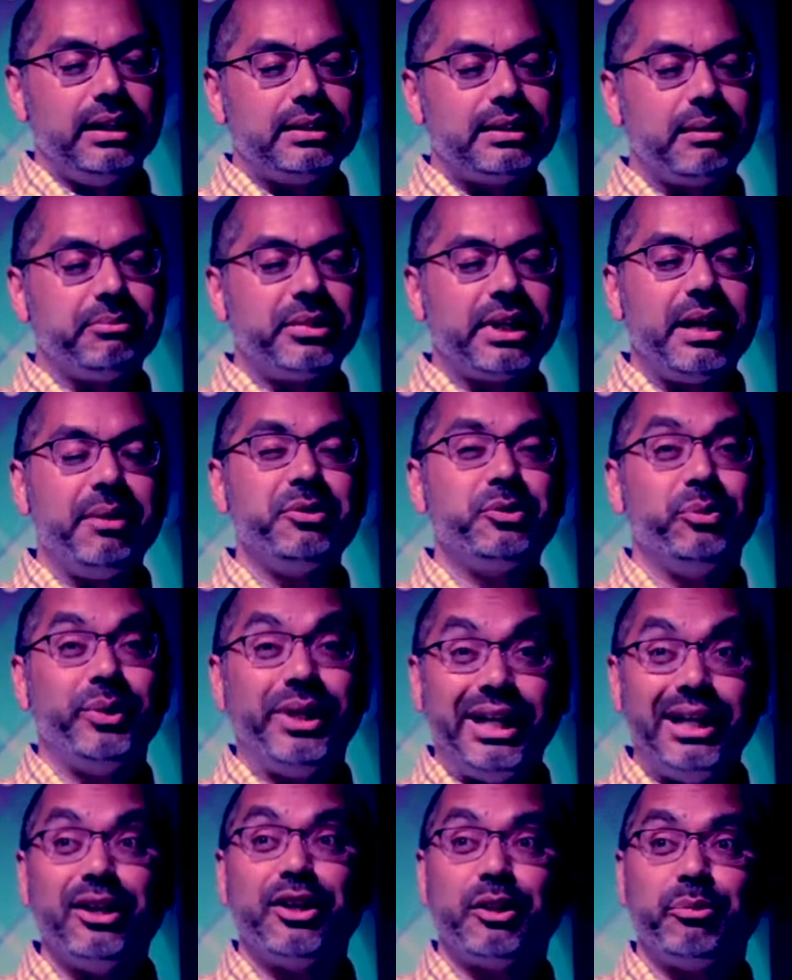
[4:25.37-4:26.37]
Sometimes
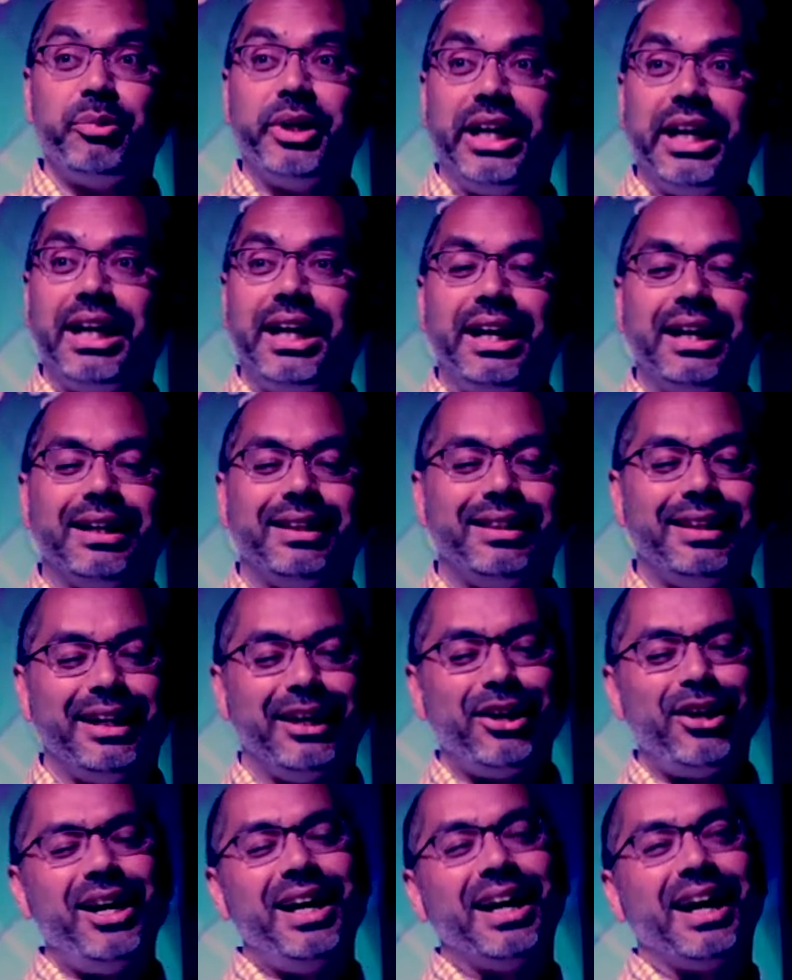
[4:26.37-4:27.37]
we hear the beginning and
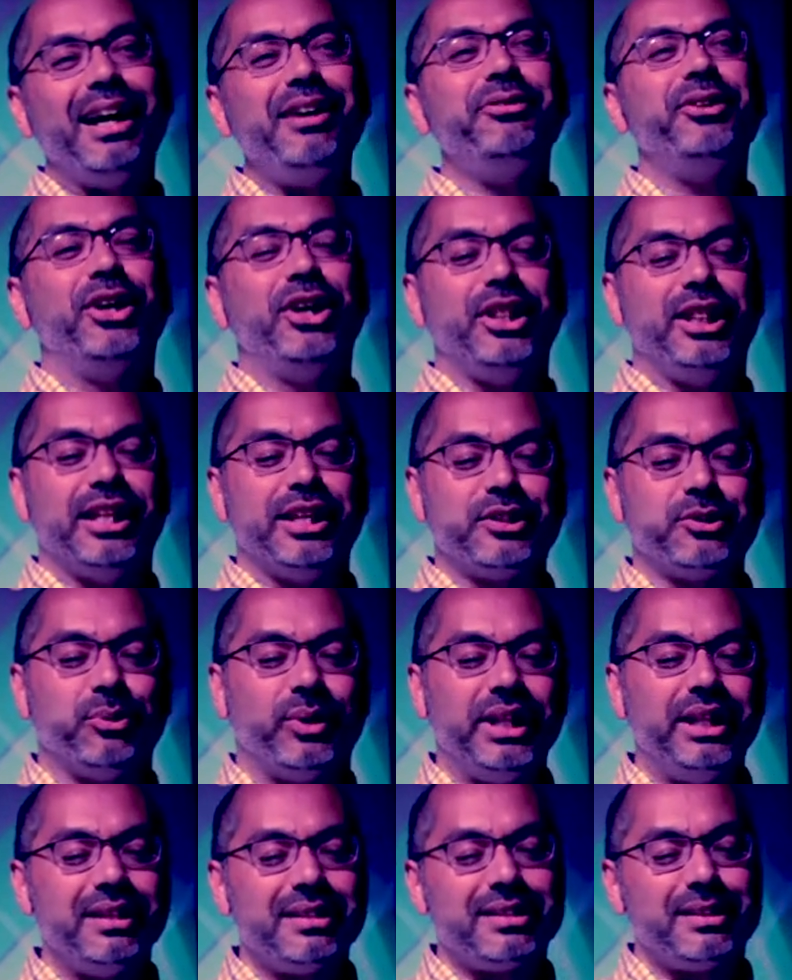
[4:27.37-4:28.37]
think, oh yeah, I've heard this
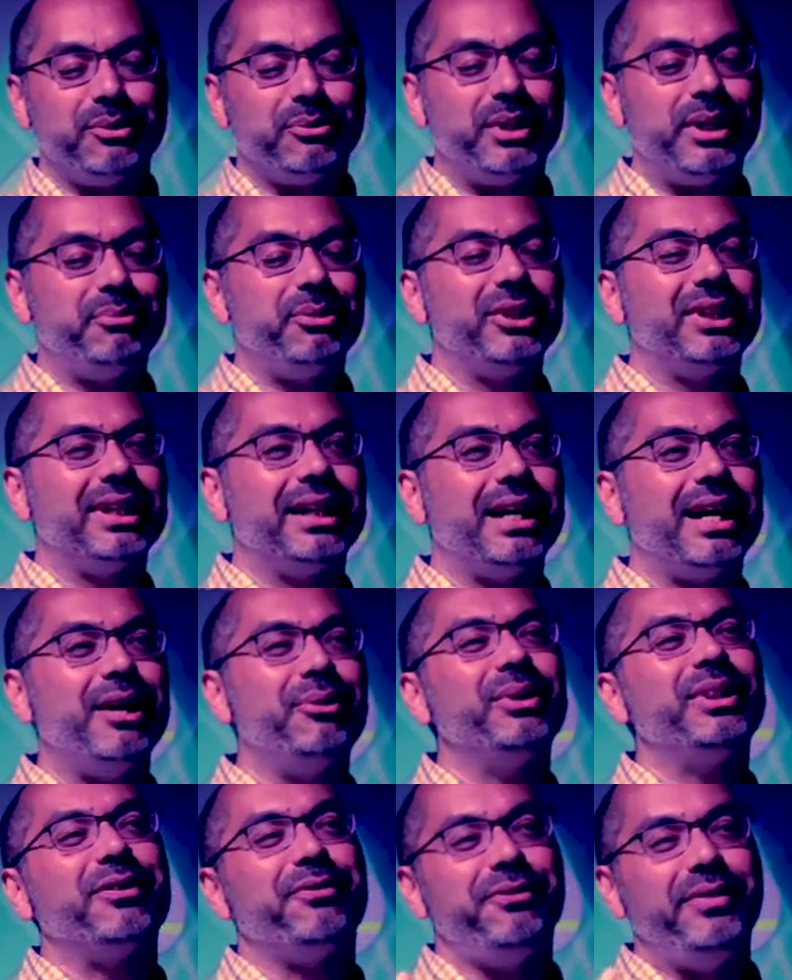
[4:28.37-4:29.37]
one. This is the one about the
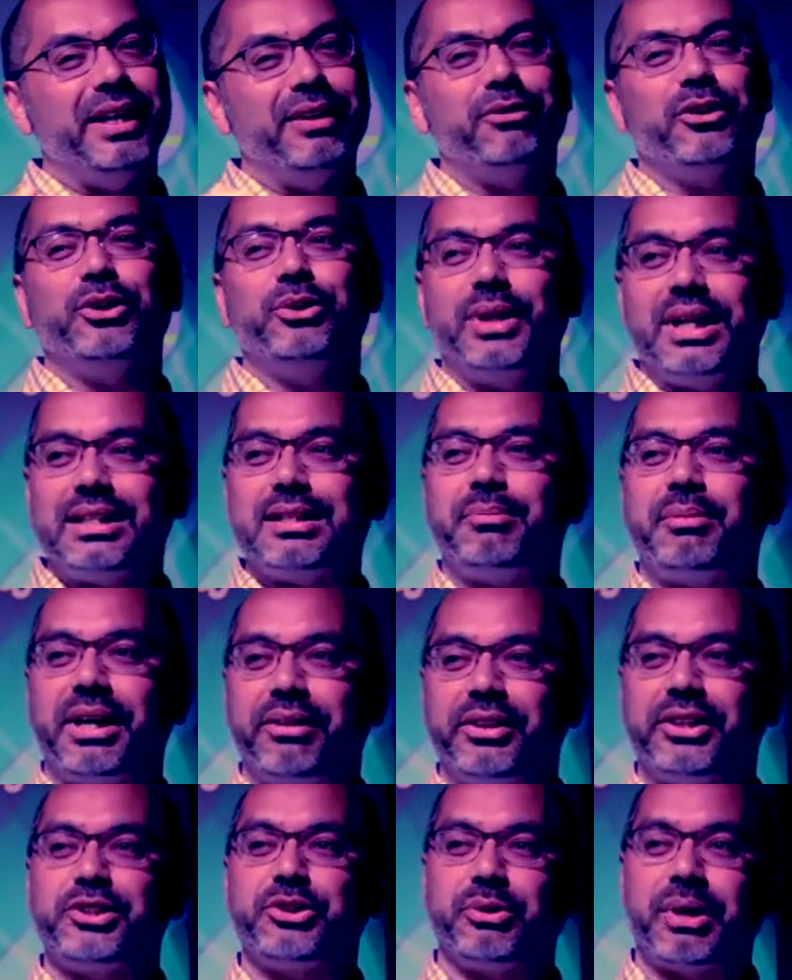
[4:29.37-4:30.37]
guy with the fever who ends up
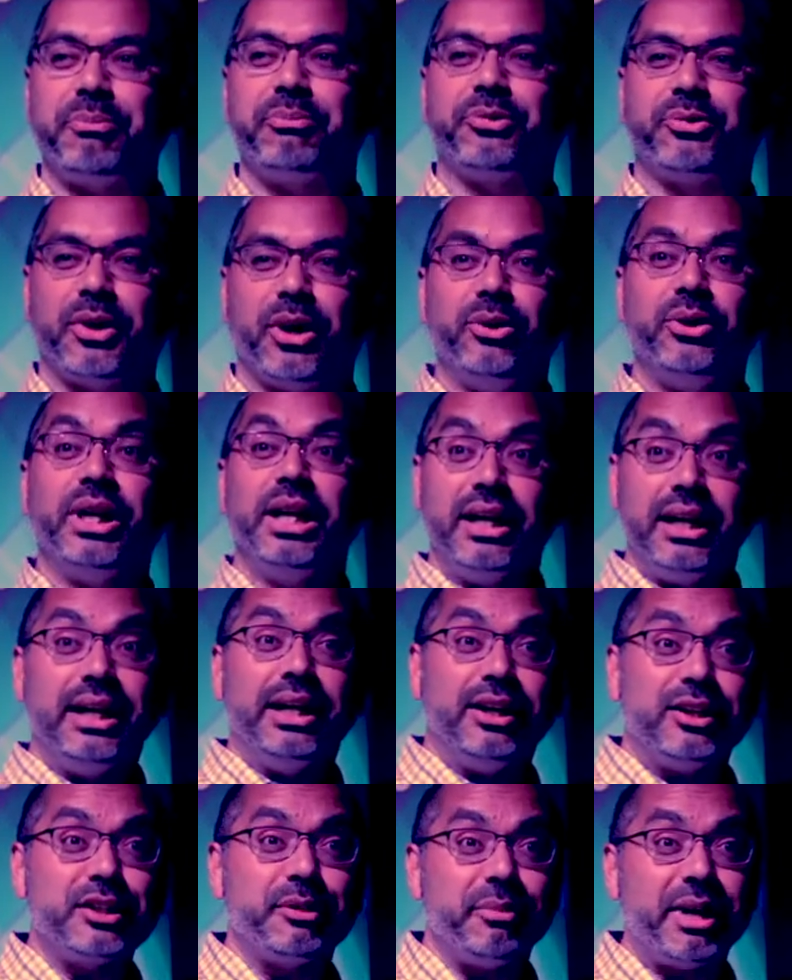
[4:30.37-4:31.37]
having strep throat.
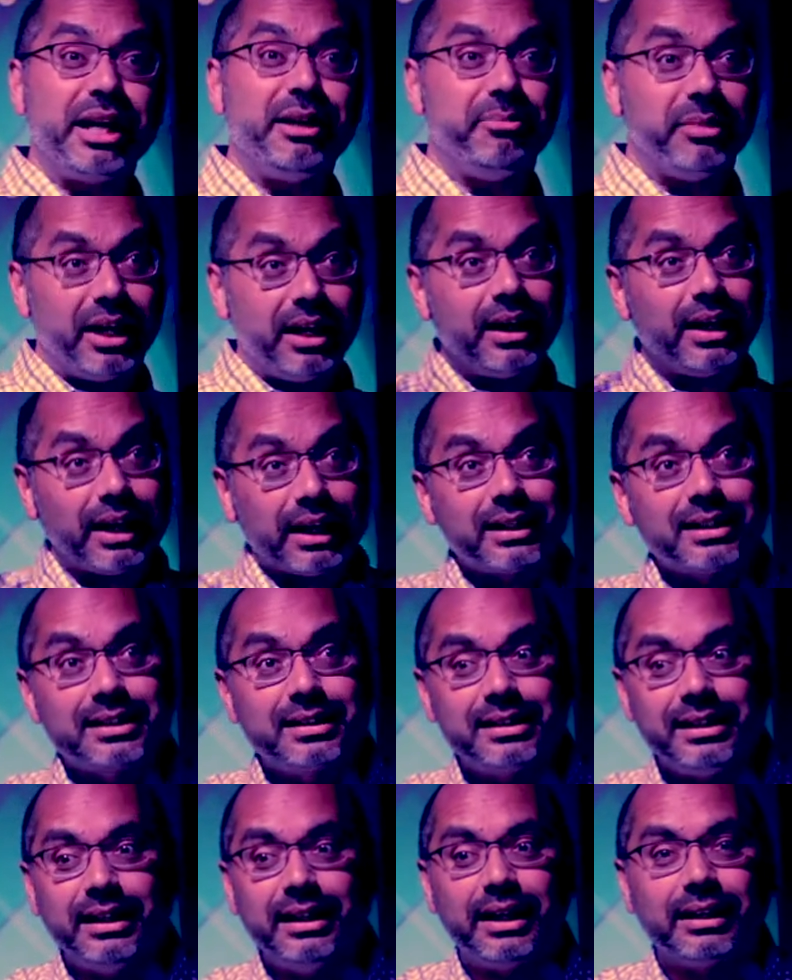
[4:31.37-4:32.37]
Here's some antibiotics.
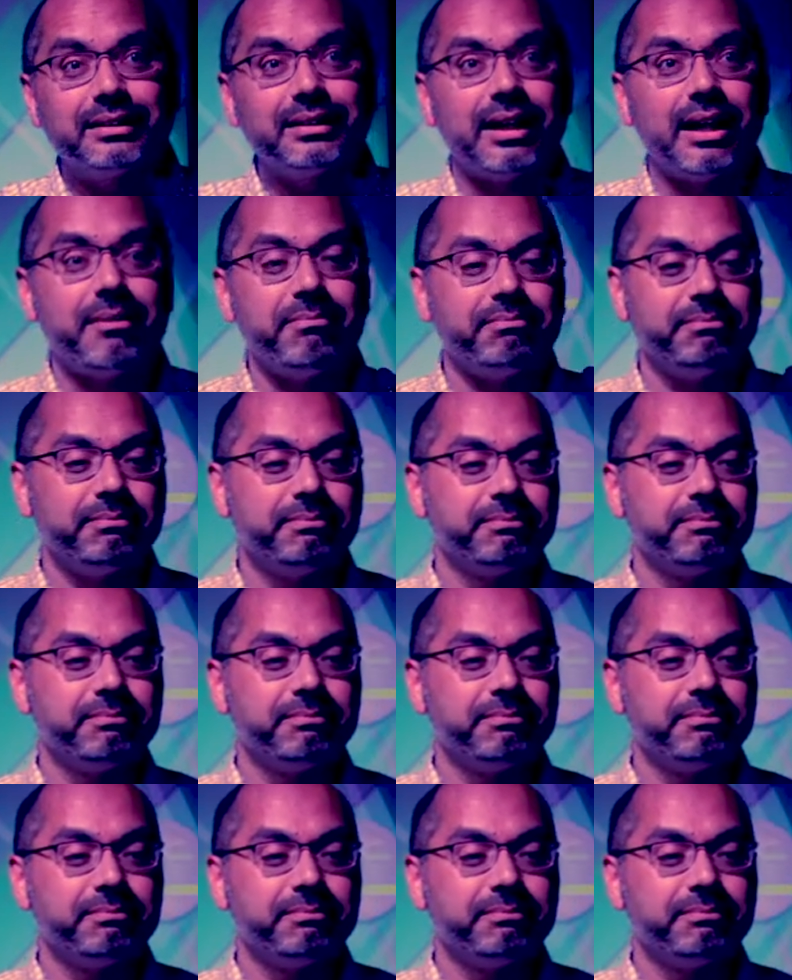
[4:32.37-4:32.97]
See you next time.